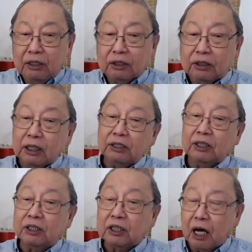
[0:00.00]

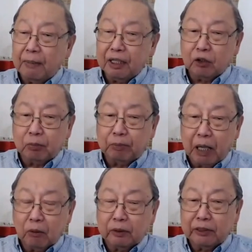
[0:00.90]
Since his coming to
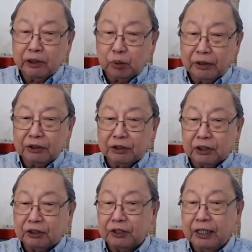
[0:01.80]
power in
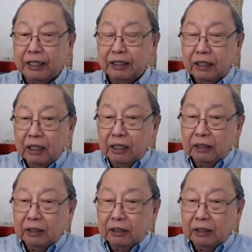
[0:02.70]
2016,